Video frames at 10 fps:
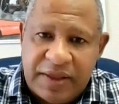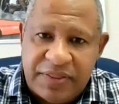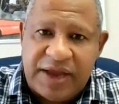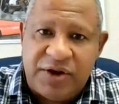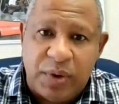
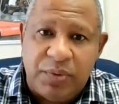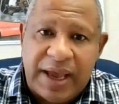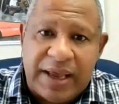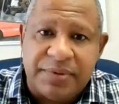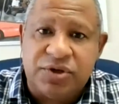that way we're
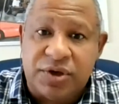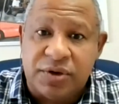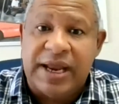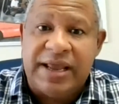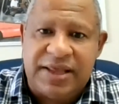able to
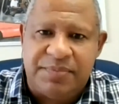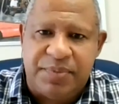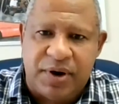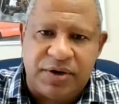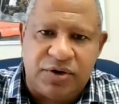donate that
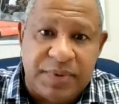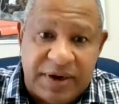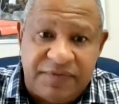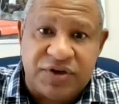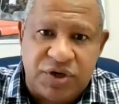product to
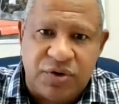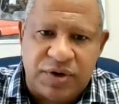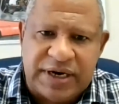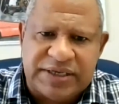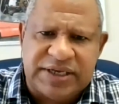beneficiary
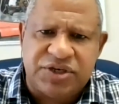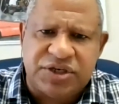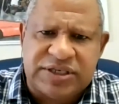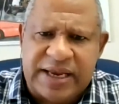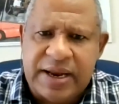
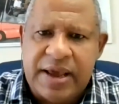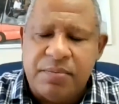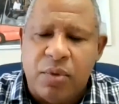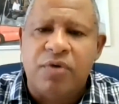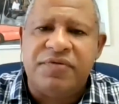organizations, and
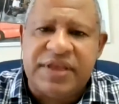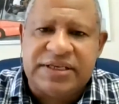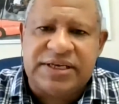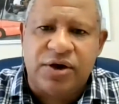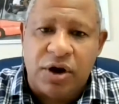more of
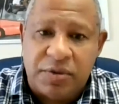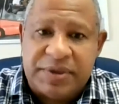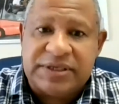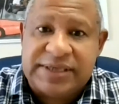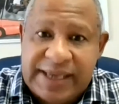these
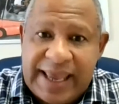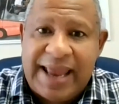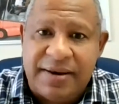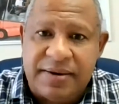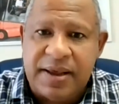economies
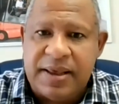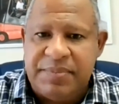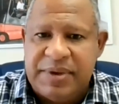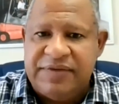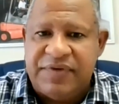can
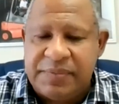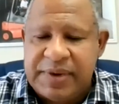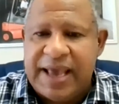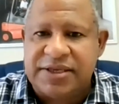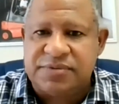be developed as